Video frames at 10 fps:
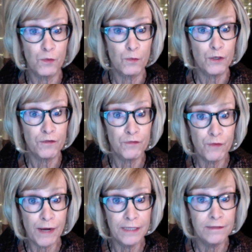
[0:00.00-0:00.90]
when we're
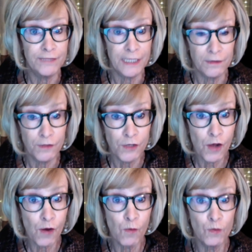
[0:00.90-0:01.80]
afraid of the
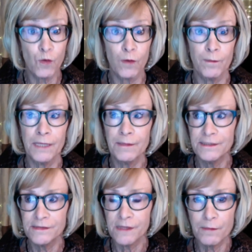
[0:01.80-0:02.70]
unknown, or maybe
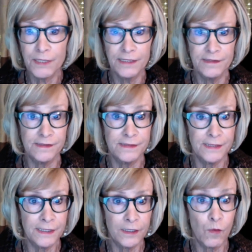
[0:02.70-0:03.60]
somebody's sick,